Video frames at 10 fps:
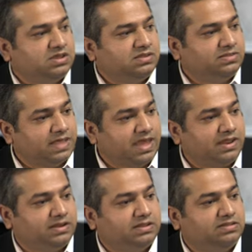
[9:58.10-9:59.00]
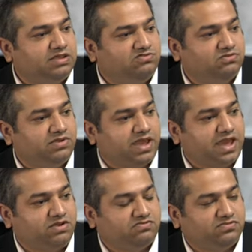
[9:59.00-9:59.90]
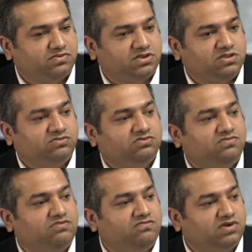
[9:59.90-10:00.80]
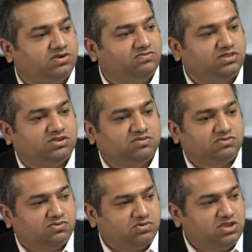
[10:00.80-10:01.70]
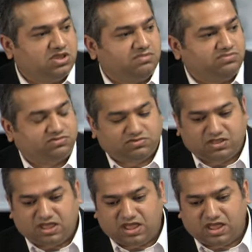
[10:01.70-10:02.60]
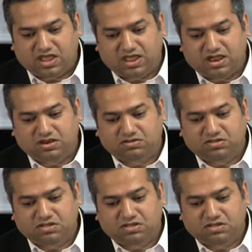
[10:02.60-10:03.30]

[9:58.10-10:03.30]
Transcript: than they should have. So we worked with our OEMs and